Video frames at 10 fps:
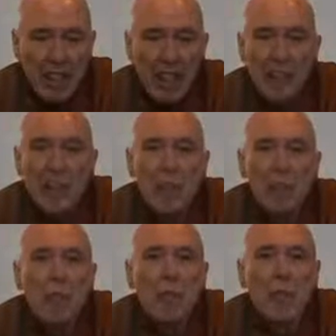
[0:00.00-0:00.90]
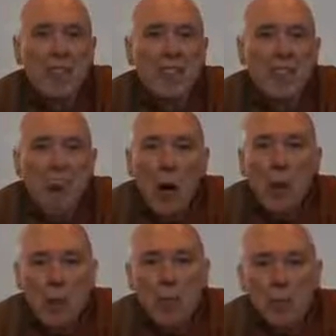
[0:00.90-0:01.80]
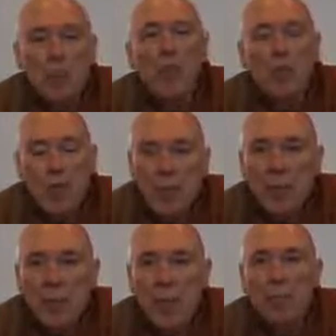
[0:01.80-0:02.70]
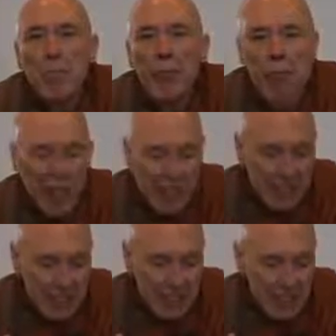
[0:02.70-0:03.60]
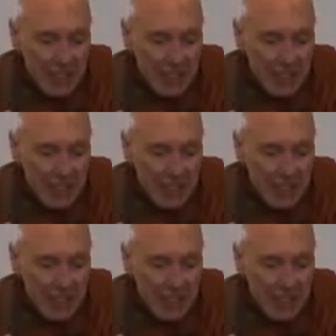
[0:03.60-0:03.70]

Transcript: And so if one is going to really make progress,